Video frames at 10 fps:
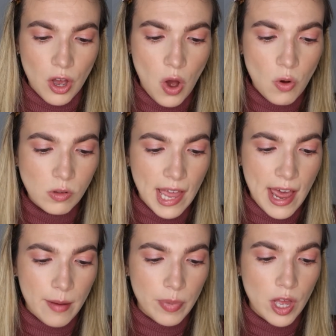
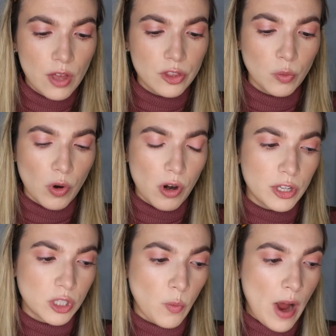Collab The
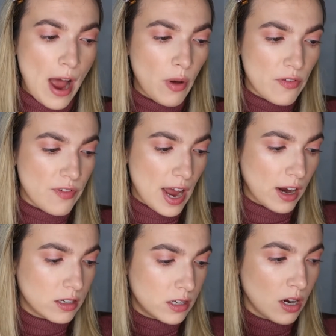Works Wow
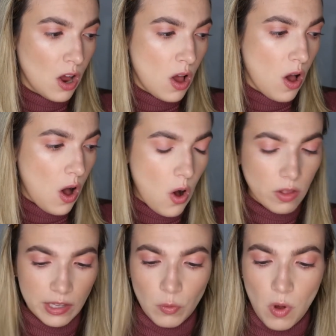Effect
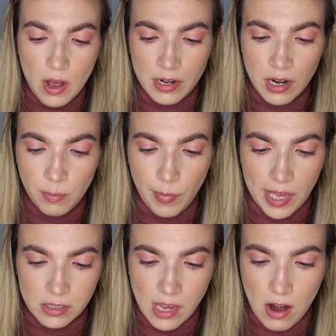all-in-one
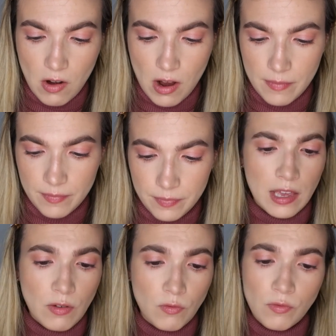mascara.
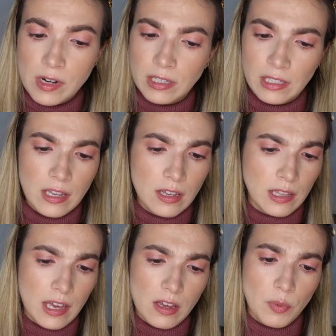They really
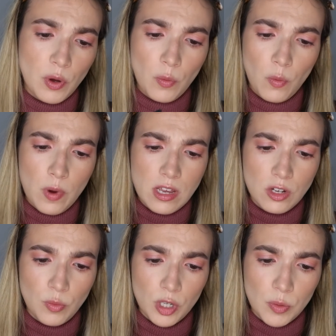like put way
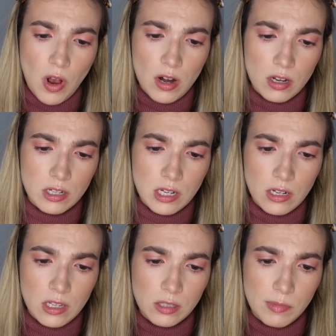too much product
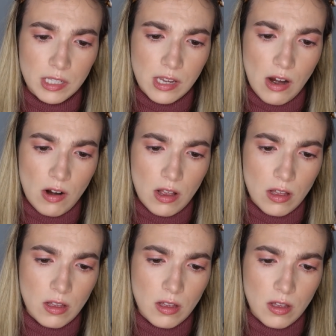in this mascara.